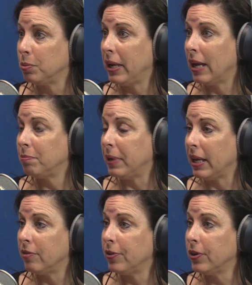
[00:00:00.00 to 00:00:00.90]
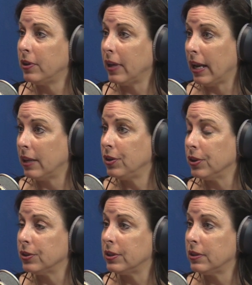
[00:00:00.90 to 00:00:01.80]
have behavioral and
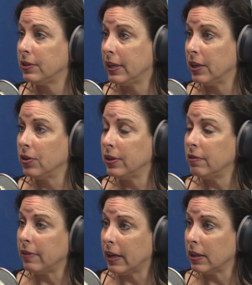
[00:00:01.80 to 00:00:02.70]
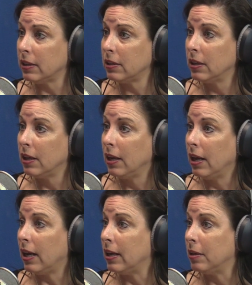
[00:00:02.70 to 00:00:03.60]
nurses here in Nevada,
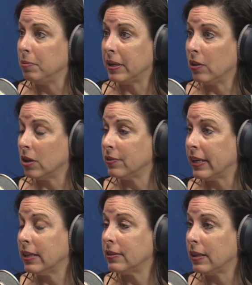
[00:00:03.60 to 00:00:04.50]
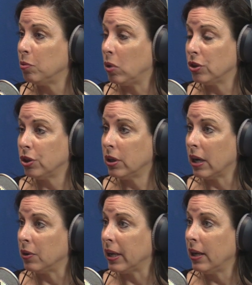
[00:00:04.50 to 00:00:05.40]
in Las Vegas and in Washoe
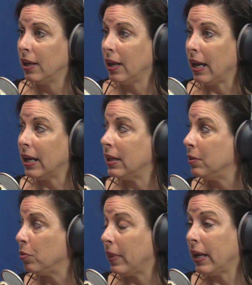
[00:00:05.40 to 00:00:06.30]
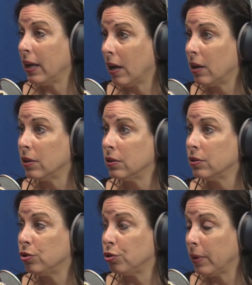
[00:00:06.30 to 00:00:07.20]
County, and they are
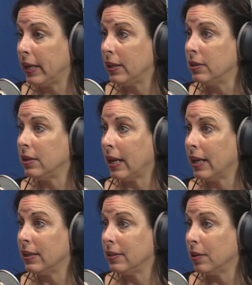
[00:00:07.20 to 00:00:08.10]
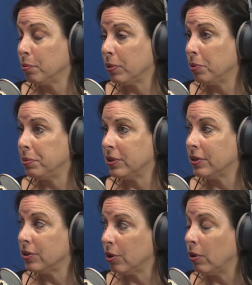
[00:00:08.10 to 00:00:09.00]
trained and their purpose
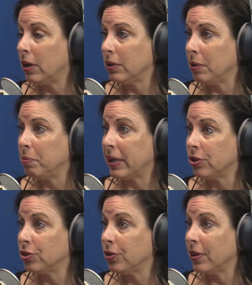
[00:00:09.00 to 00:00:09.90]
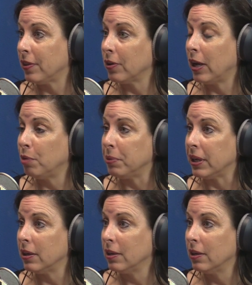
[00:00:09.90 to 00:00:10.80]
is to go out and make sure that they're
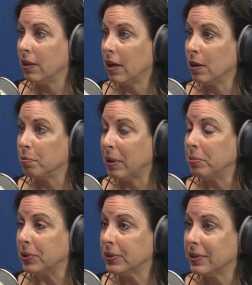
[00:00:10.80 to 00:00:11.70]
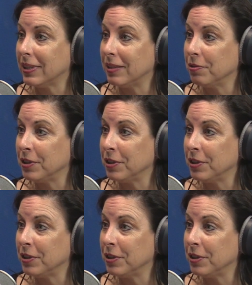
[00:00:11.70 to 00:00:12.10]
helping our members reach